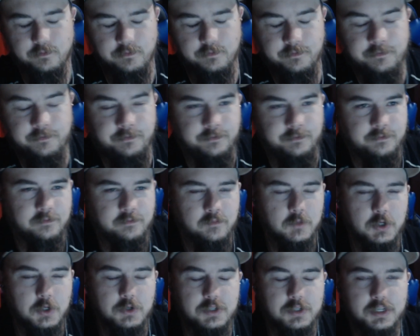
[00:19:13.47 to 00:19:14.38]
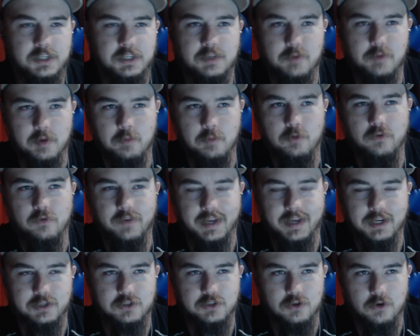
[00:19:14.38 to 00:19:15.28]
you see something moving at
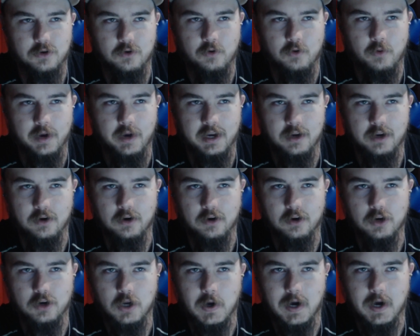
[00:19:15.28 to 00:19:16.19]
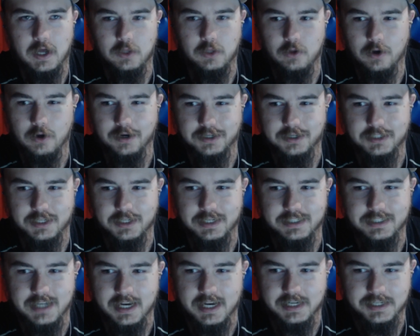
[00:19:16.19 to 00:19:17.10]
a certain rate, you're going to know how long it's going to
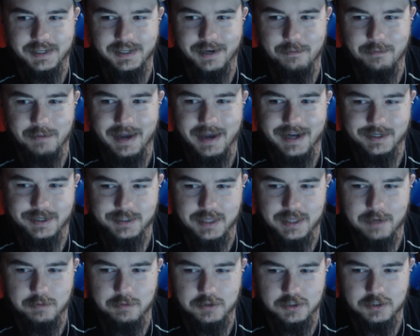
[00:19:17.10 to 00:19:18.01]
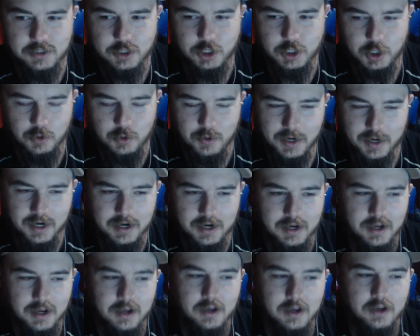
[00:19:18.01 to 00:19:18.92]
take to get back to that position, right?
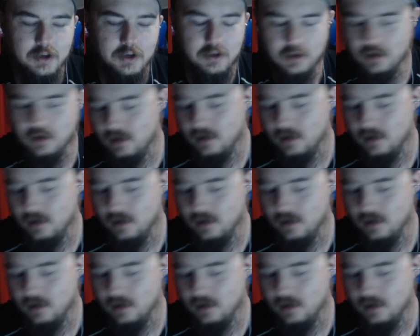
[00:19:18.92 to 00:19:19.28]
You,